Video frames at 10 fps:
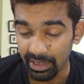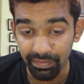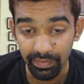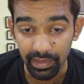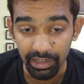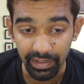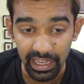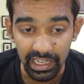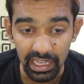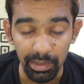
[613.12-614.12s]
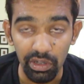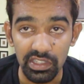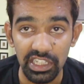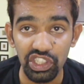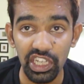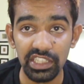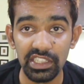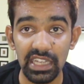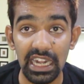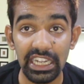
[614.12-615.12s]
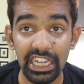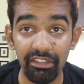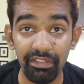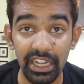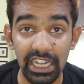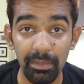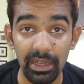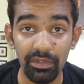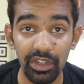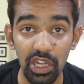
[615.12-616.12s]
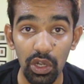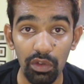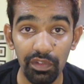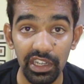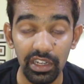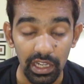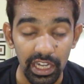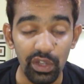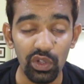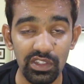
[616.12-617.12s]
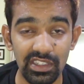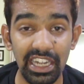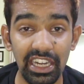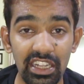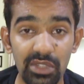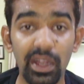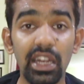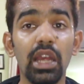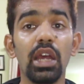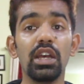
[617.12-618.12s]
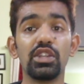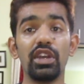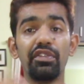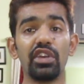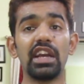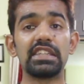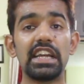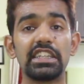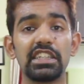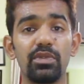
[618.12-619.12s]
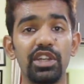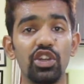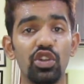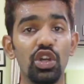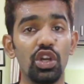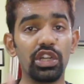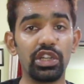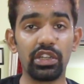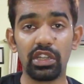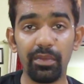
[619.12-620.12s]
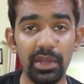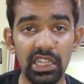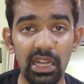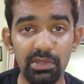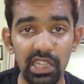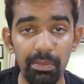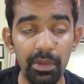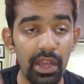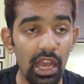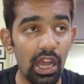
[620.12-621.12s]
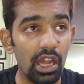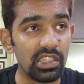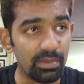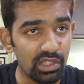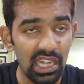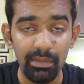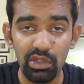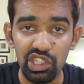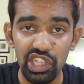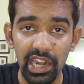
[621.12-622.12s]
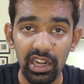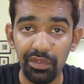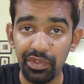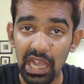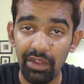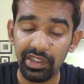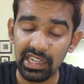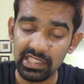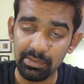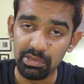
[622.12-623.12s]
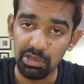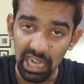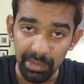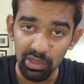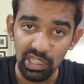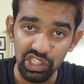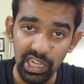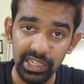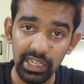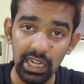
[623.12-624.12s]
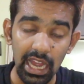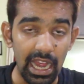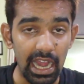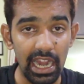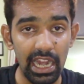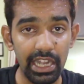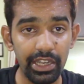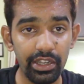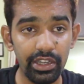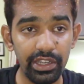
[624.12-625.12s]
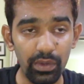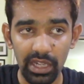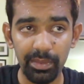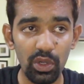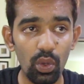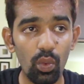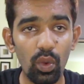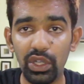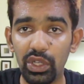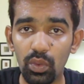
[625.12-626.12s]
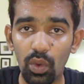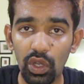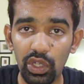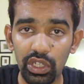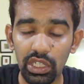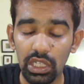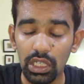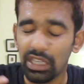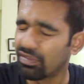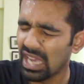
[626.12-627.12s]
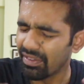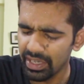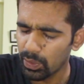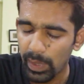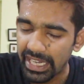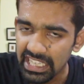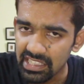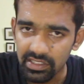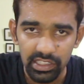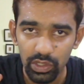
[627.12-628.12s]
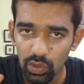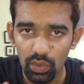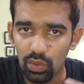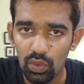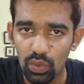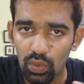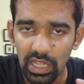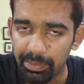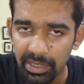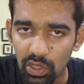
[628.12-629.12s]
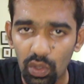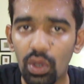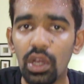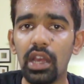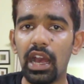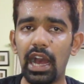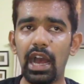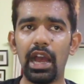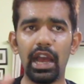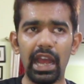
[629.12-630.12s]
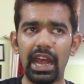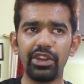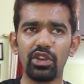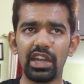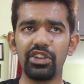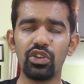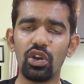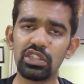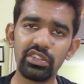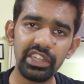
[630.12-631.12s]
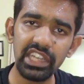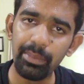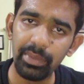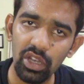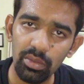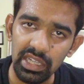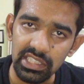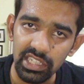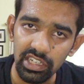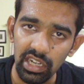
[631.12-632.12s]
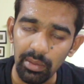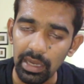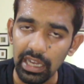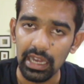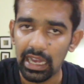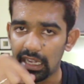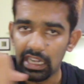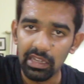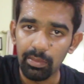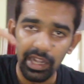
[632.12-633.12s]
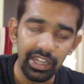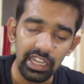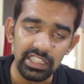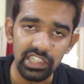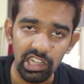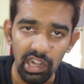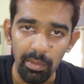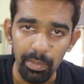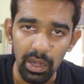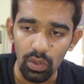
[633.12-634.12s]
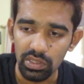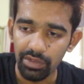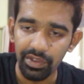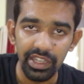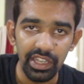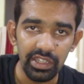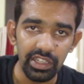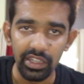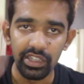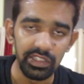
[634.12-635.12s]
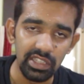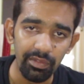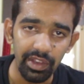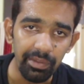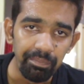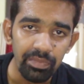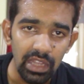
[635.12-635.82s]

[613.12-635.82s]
If I come across any changes, I'll definitely make a video out of it in 2019 as well. So if you guys like this video, give me a thumbs up. Subscribe to the channel if you haven't yet subscribed to the channel, and do let me know what do you want. If you have any queries, do let me know. And you can also DM me on my Instagram. I'll link my Instagram below, somewhere here somewhere.